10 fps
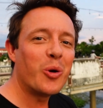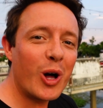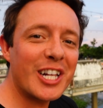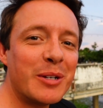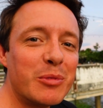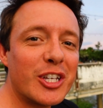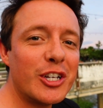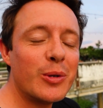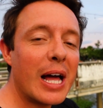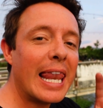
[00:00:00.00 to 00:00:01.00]
Welcome
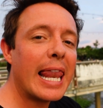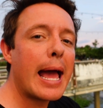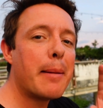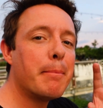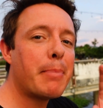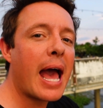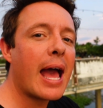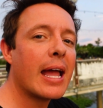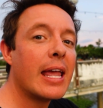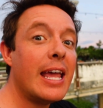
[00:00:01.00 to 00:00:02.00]
to
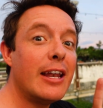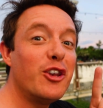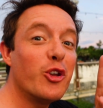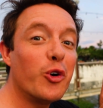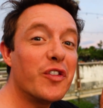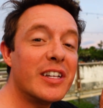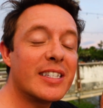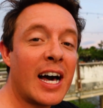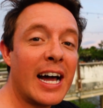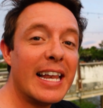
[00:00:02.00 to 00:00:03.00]
Lampang in Northern
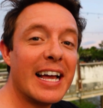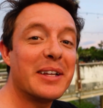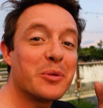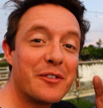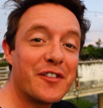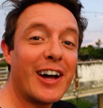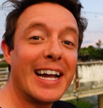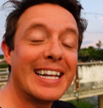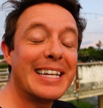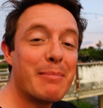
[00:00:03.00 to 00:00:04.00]
Thailand. We
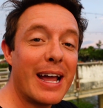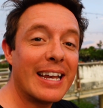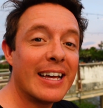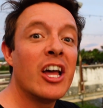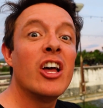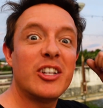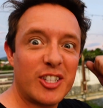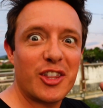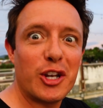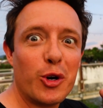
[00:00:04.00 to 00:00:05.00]
finally made it
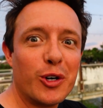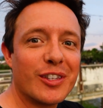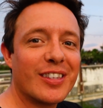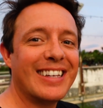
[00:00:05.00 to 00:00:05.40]
to the north.